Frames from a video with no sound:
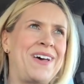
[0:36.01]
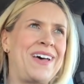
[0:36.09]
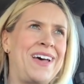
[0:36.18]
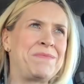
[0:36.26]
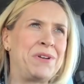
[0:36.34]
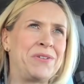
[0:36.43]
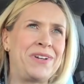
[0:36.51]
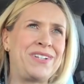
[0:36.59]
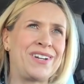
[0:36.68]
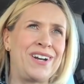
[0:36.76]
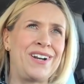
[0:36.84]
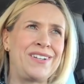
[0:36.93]
I'm going to
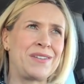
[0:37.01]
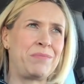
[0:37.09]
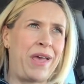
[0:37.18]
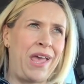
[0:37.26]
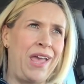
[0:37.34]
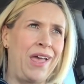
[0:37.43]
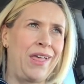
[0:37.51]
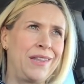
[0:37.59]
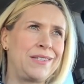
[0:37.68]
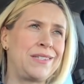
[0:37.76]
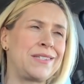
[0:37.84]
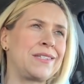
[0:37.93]
return some
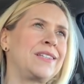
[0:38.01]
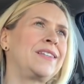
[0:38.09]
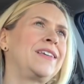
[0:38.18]
pants.